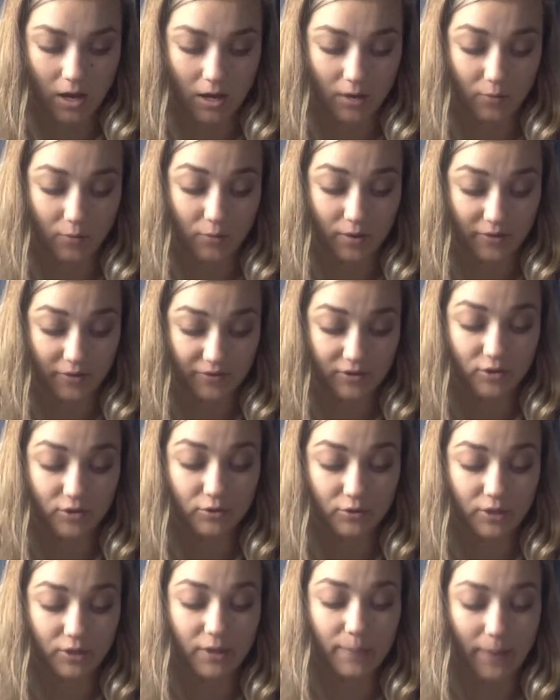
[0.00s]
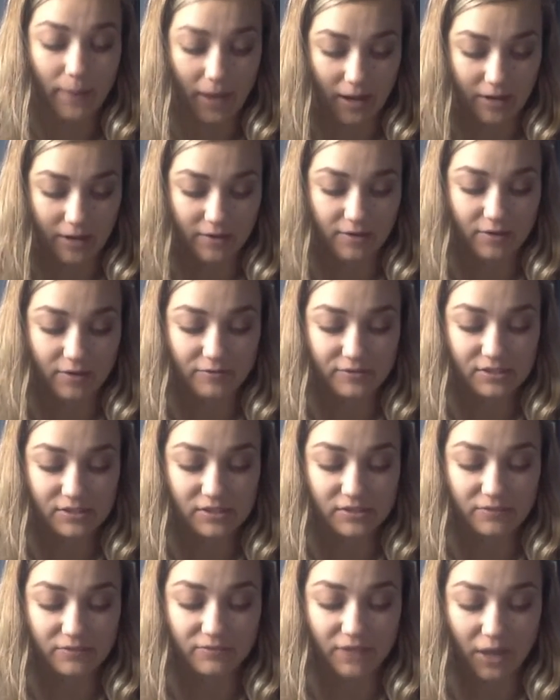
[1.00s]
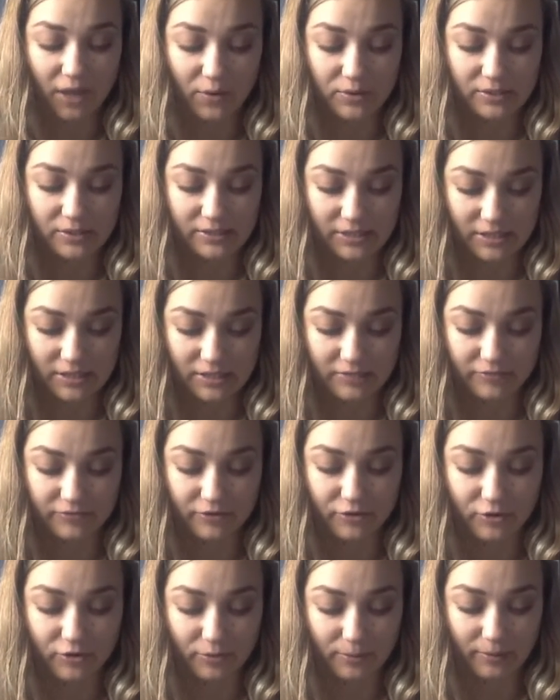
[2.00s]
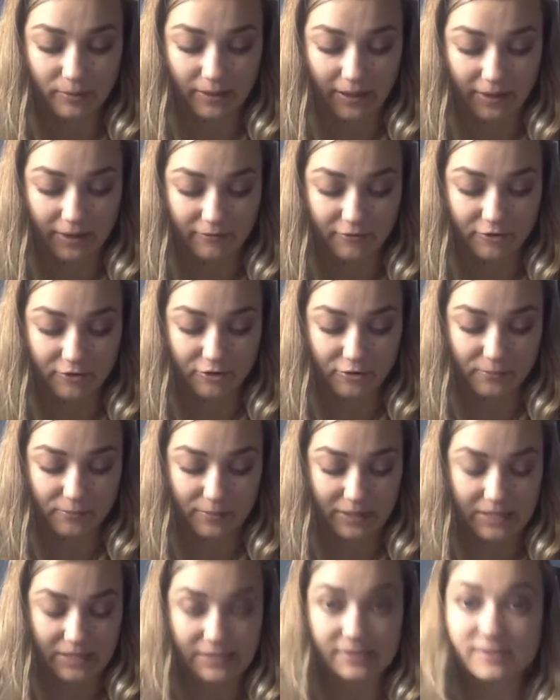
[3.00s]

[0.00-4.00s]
We have included a packet of flower seeds for you to plant for your bees.